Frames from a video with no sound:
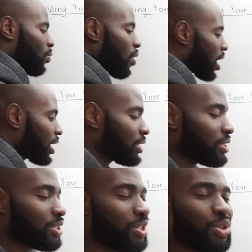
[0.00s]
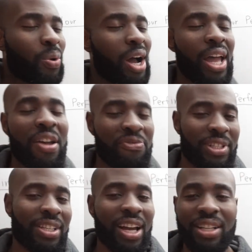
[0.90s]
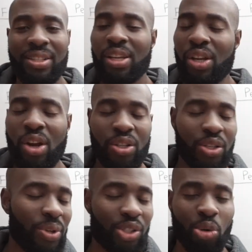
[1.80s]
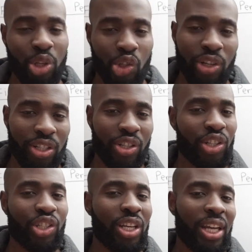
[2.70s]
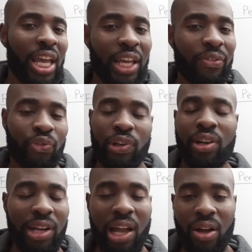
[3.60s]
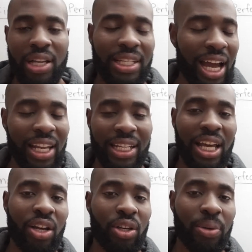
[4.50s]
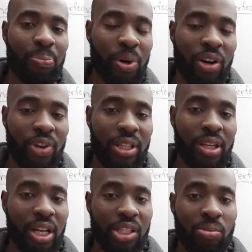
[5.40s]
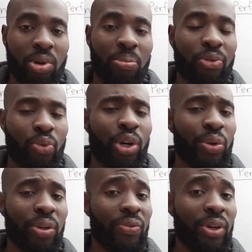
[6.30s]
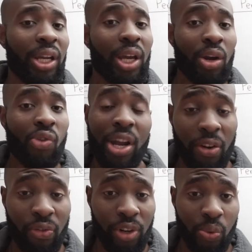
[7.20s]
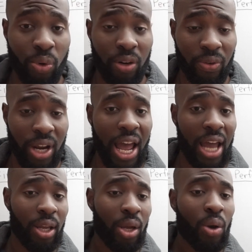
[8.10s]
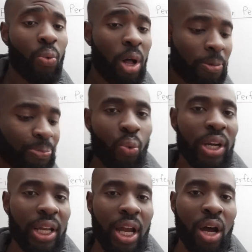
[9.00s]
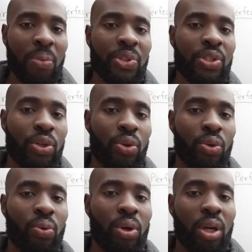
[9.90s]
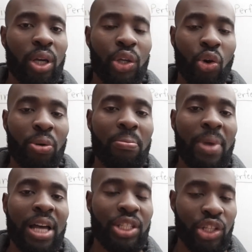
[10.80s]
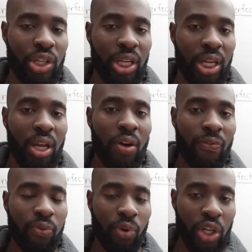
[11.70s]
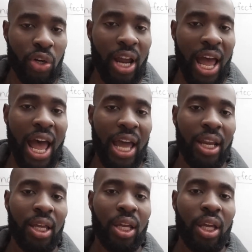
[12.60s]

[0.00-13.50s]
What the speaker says: why do I emphasize doing so much research and figuring out and dialing down your perfect customer before you even write your first word of your ad? Well, when it comes to your messaging for your ad,